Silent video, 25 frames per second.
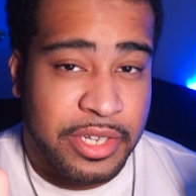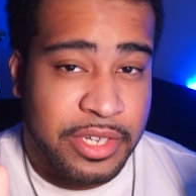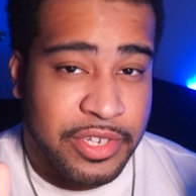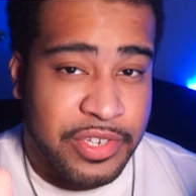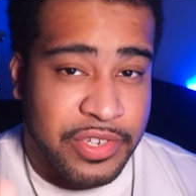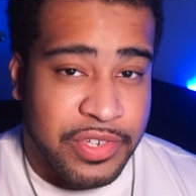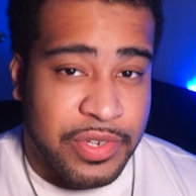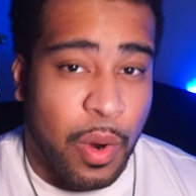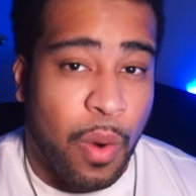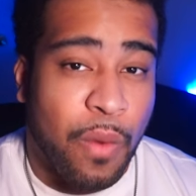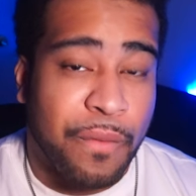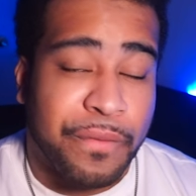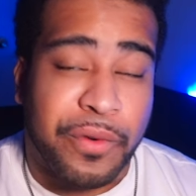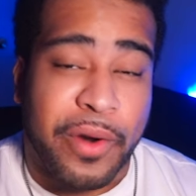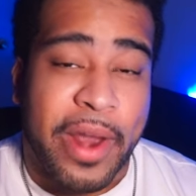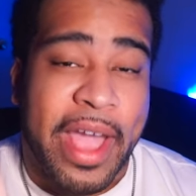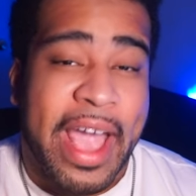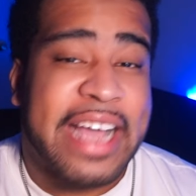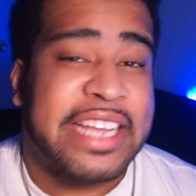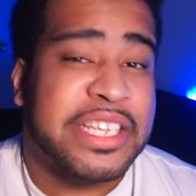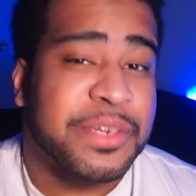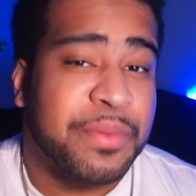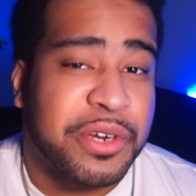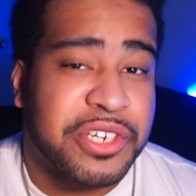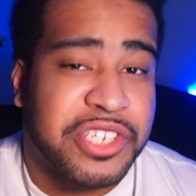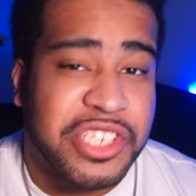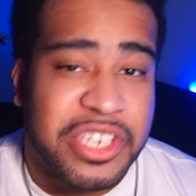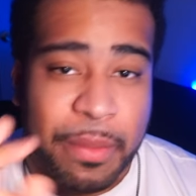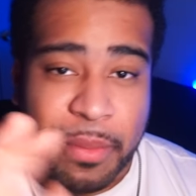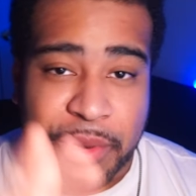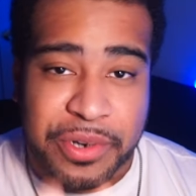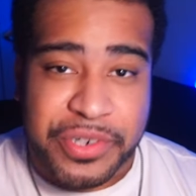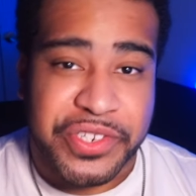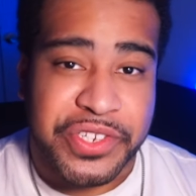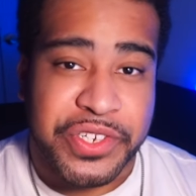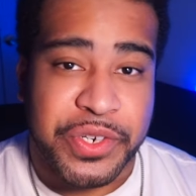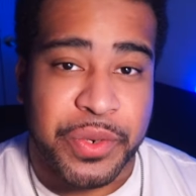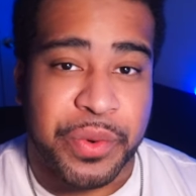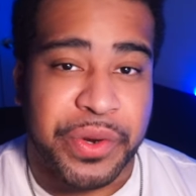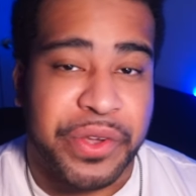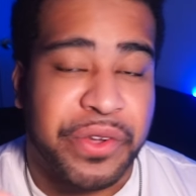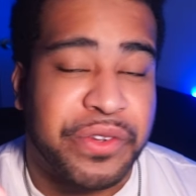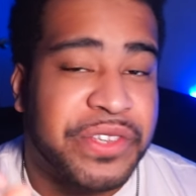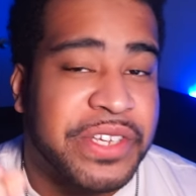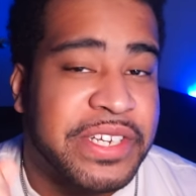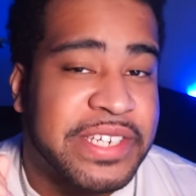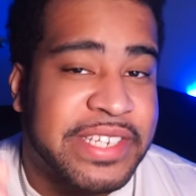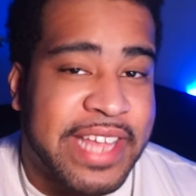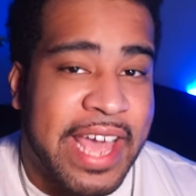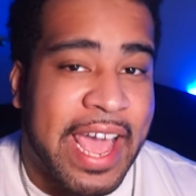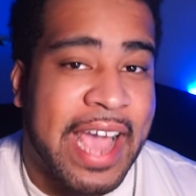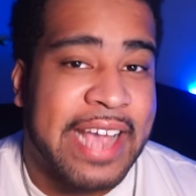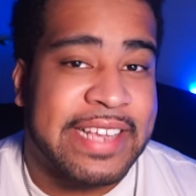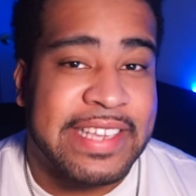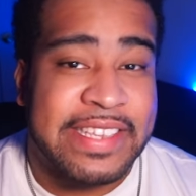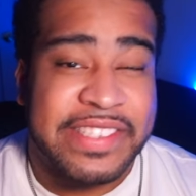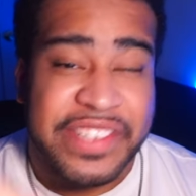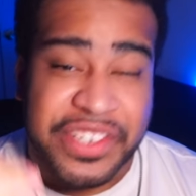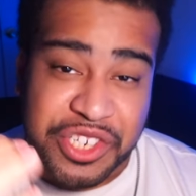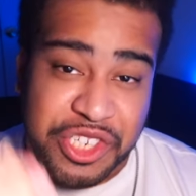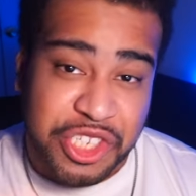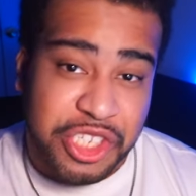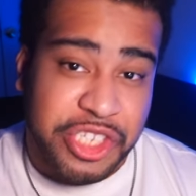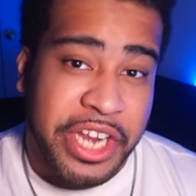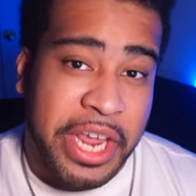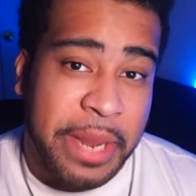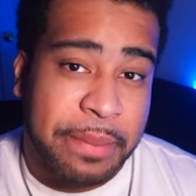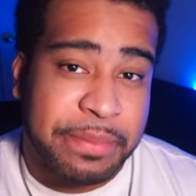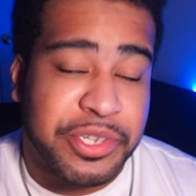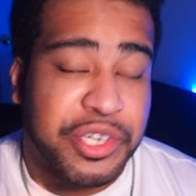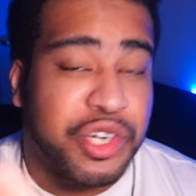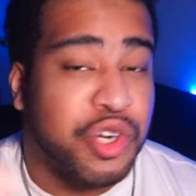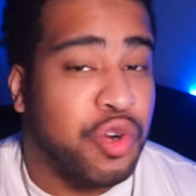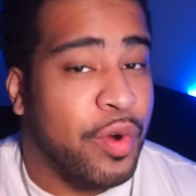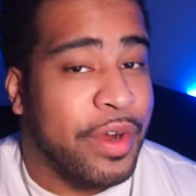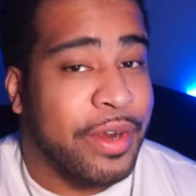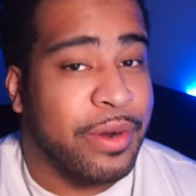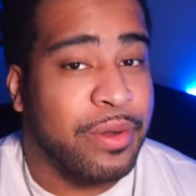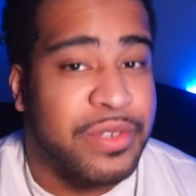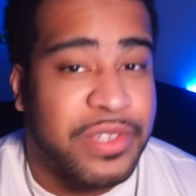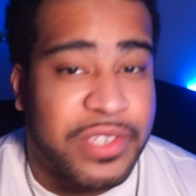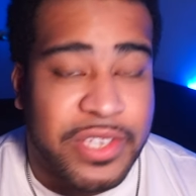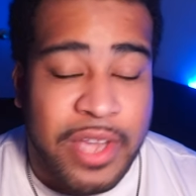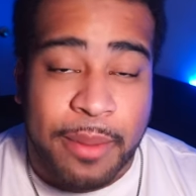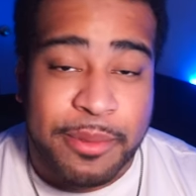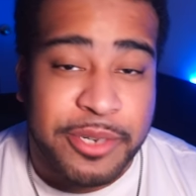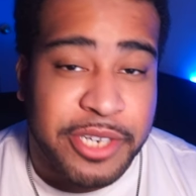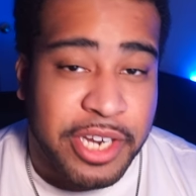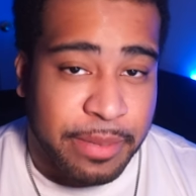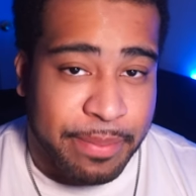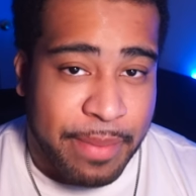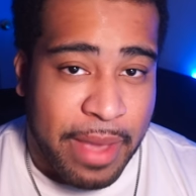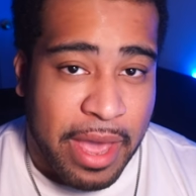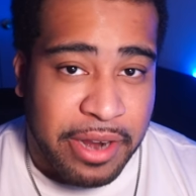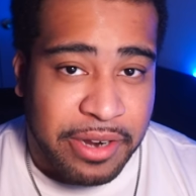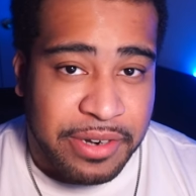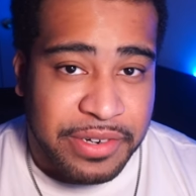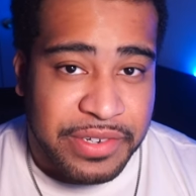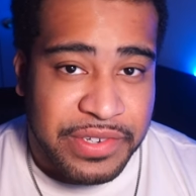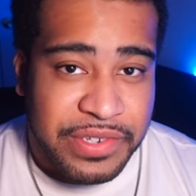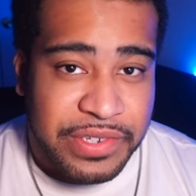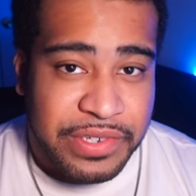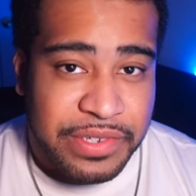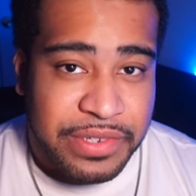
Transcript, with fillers: So for exploration number two, we're using text as a shape to cradle subject matters